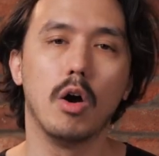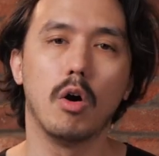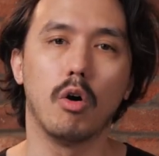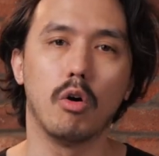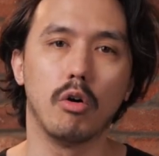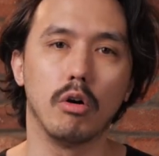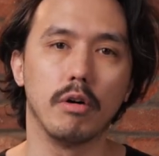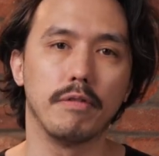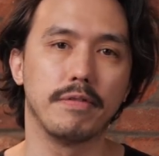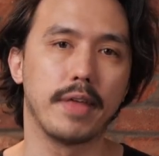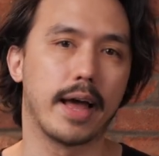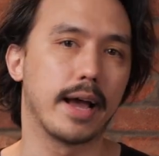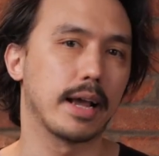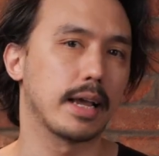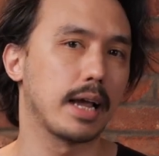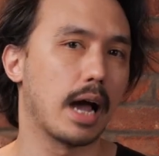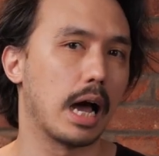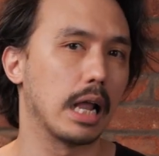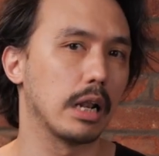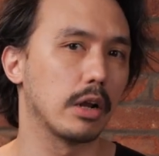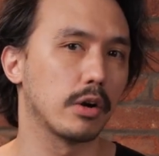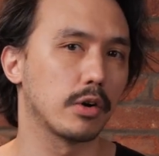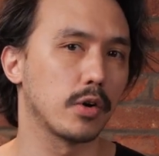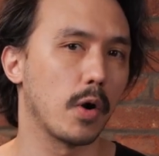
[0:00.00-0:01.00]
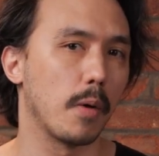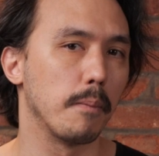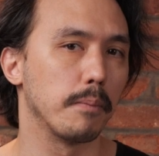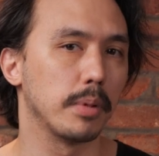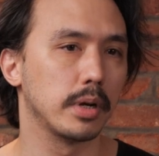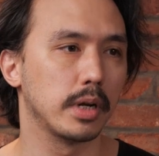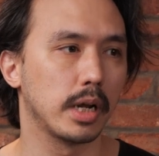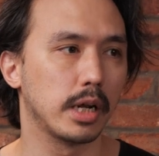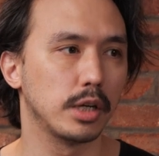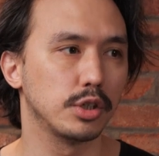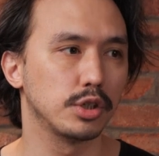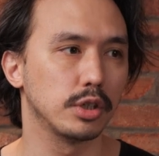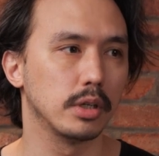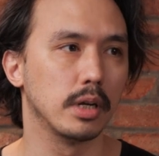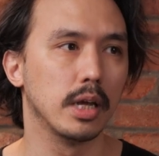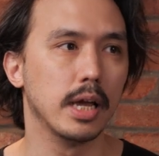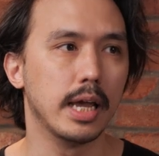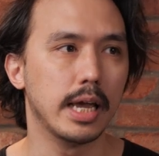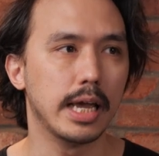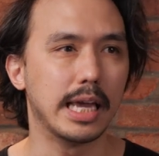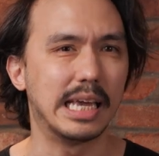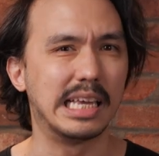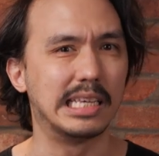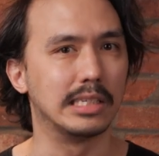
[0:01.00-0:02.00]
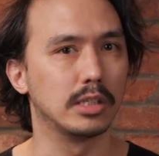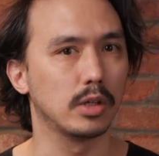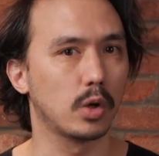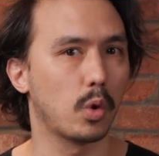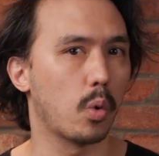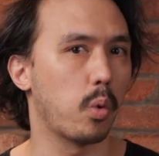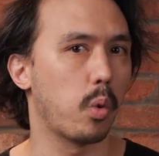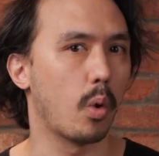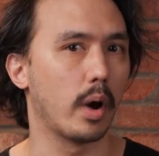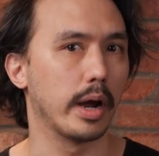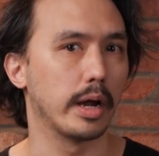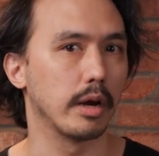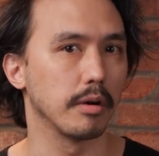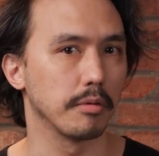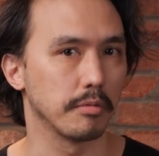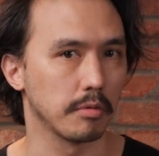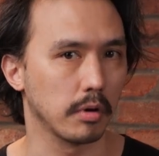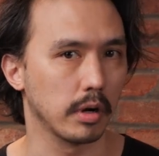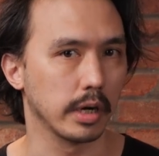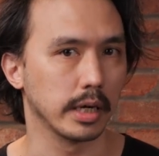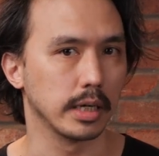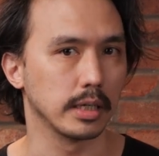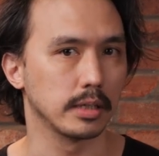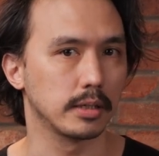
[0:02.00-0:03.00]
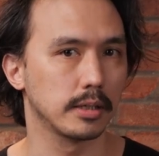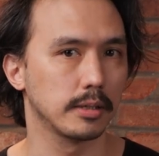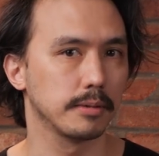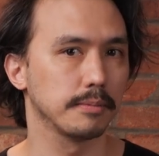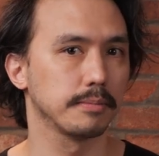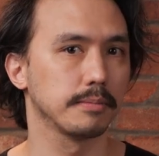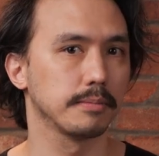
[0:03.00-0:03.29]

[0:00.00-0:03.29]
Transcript: or if that color combination is quite right.